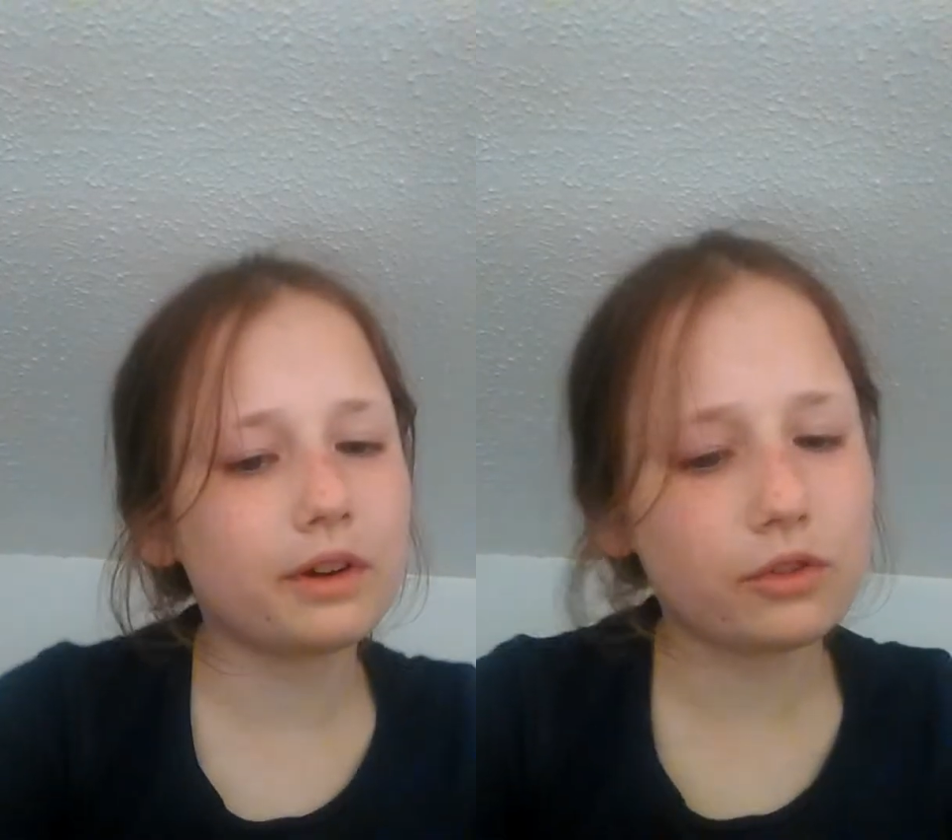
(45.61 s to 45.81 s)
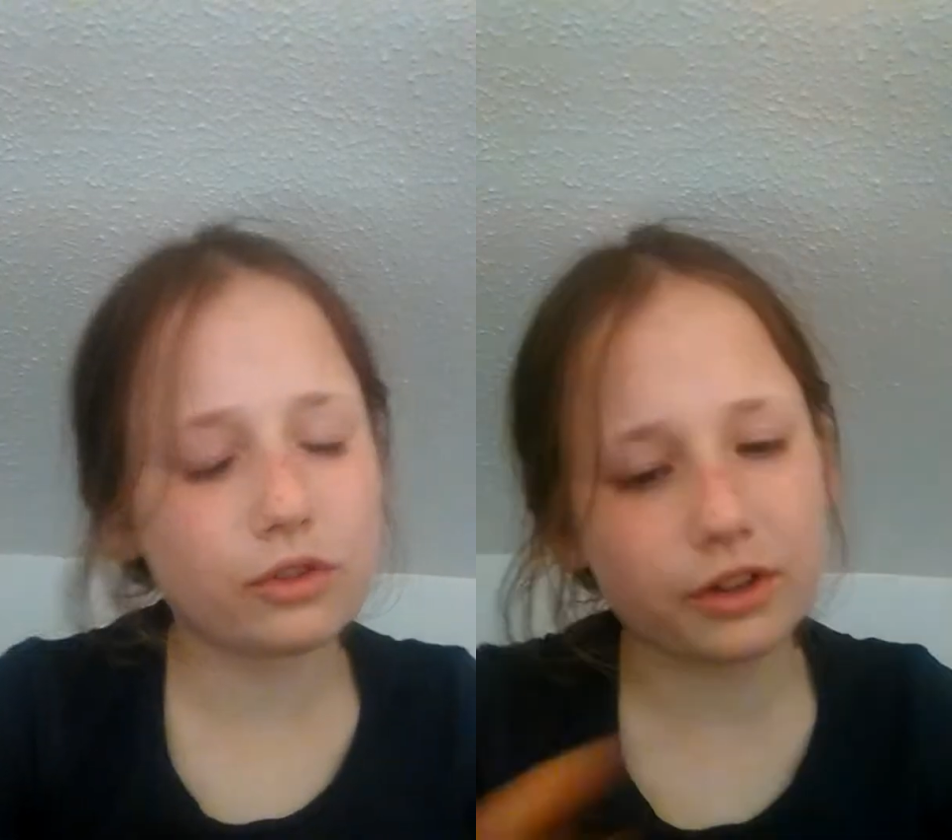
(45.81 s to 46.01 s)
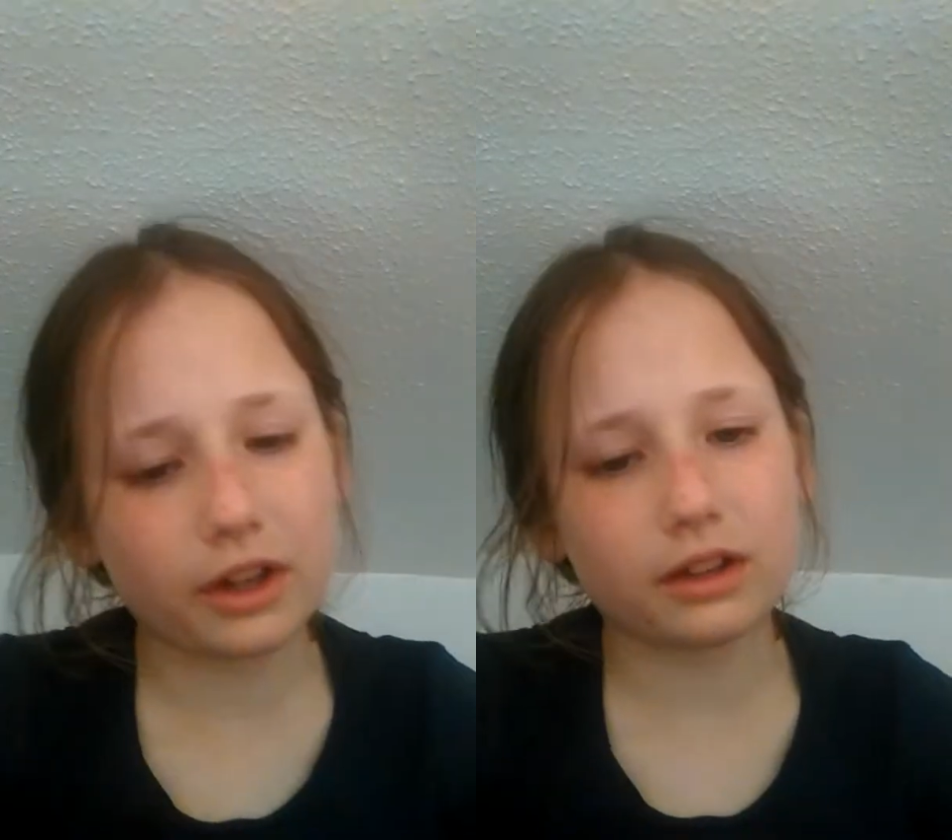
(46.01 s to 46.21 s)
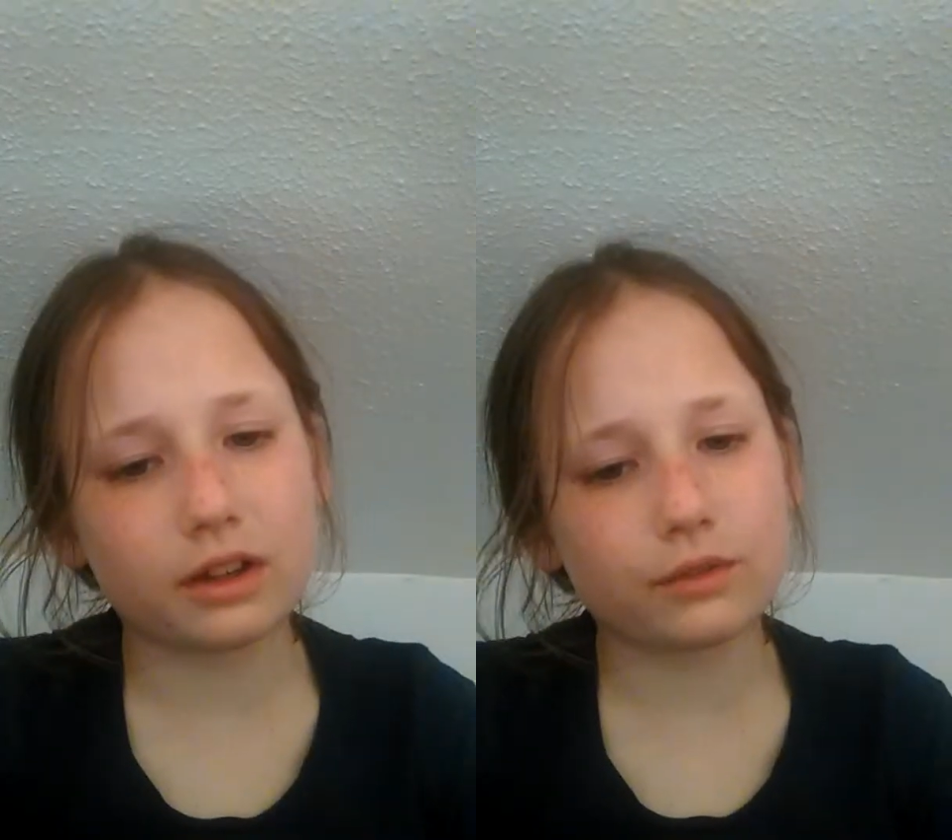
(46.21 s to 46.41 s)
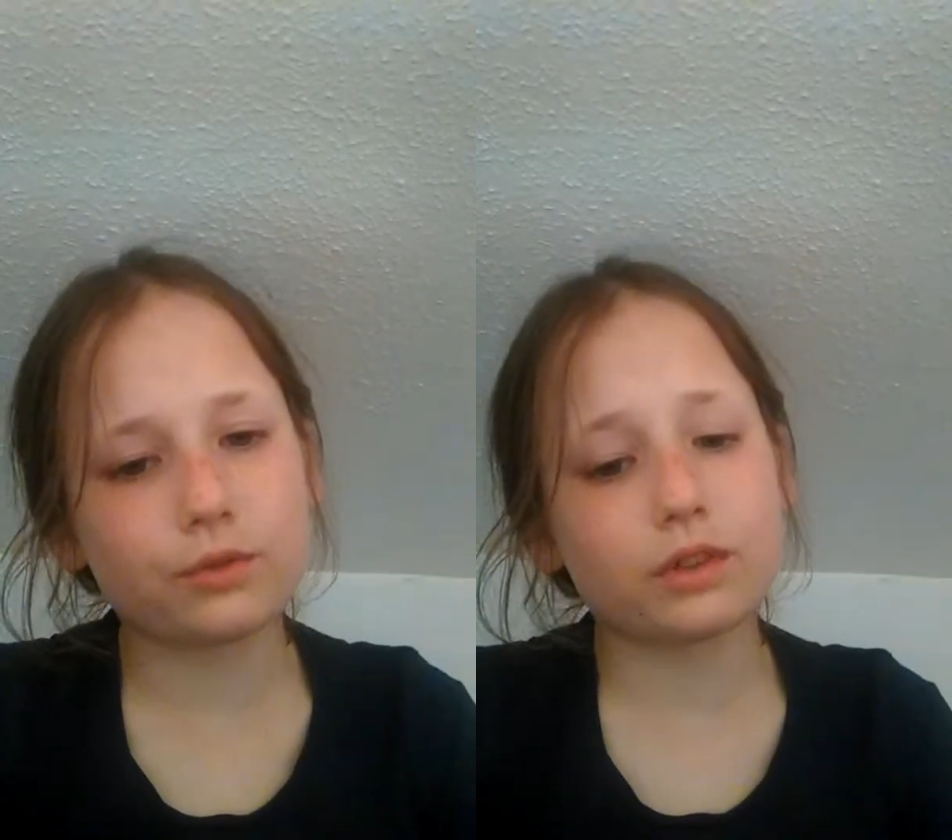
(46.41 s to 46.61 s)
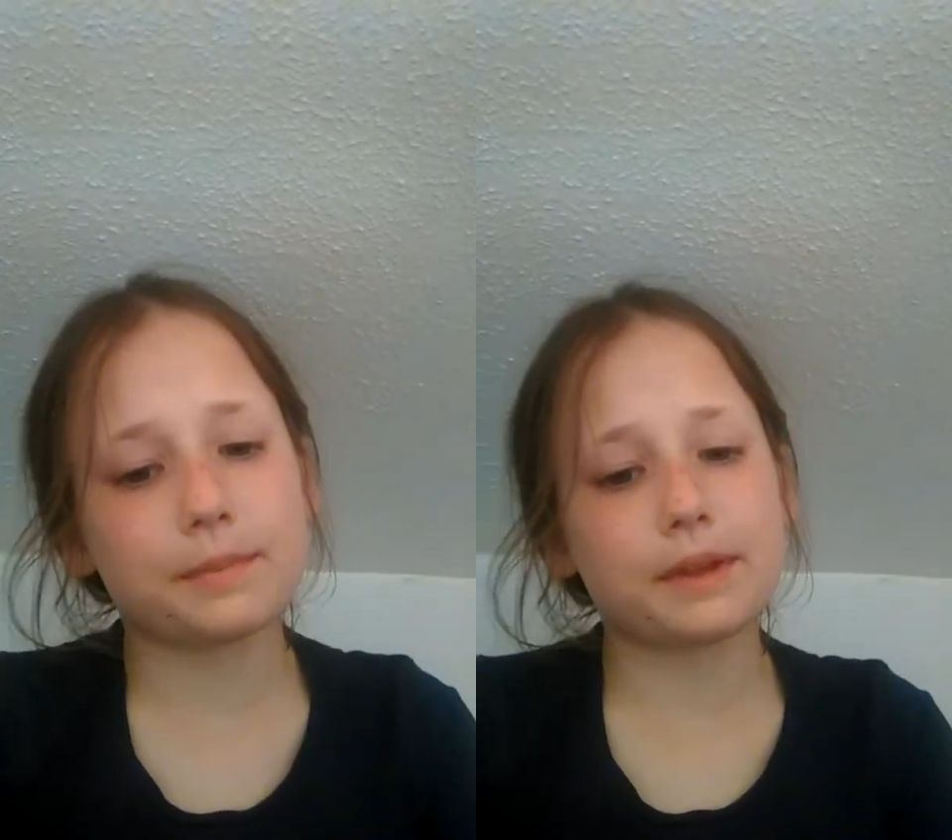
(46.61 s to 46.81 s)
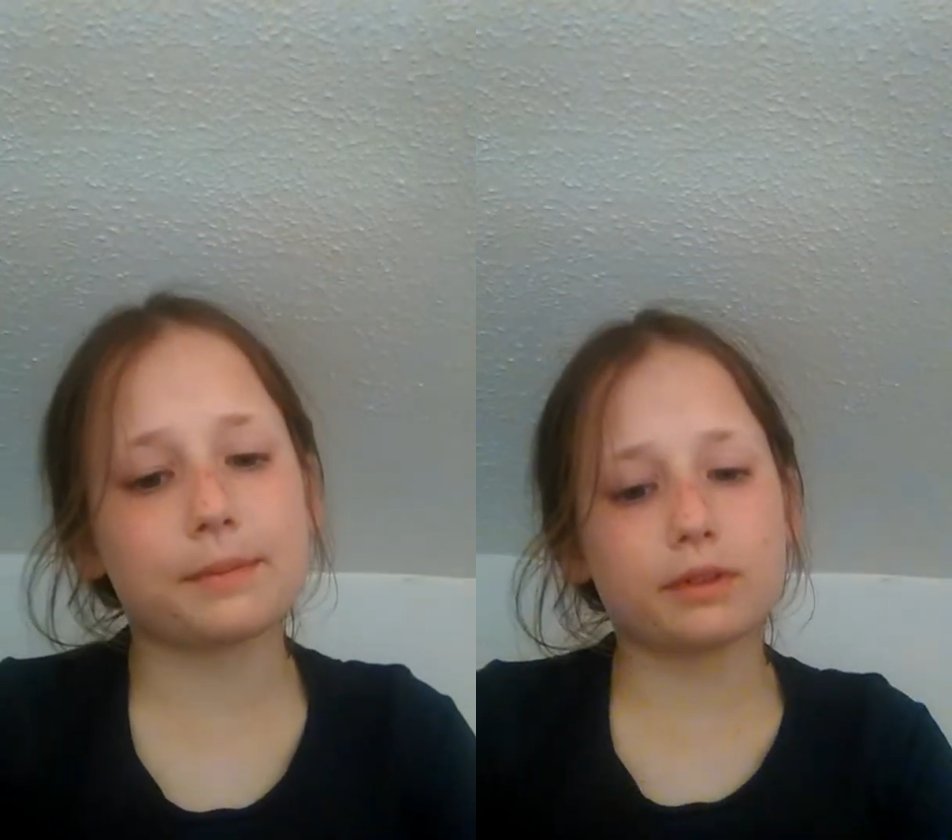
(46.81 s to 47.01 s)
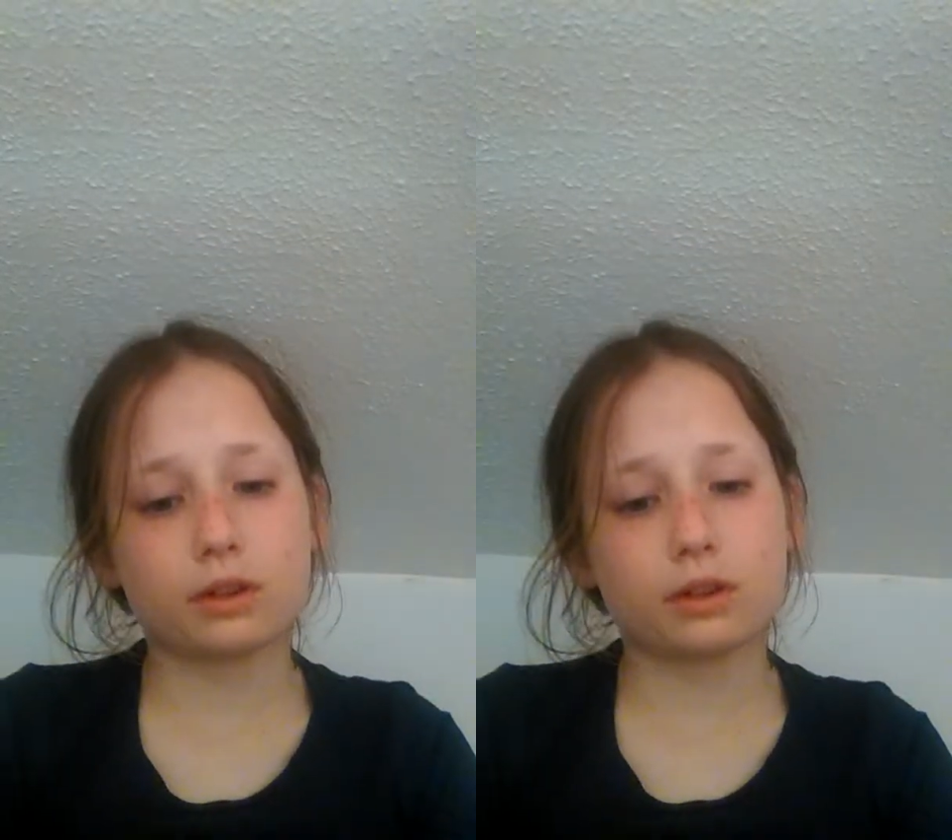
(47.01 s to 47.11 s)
I was just saying that for the people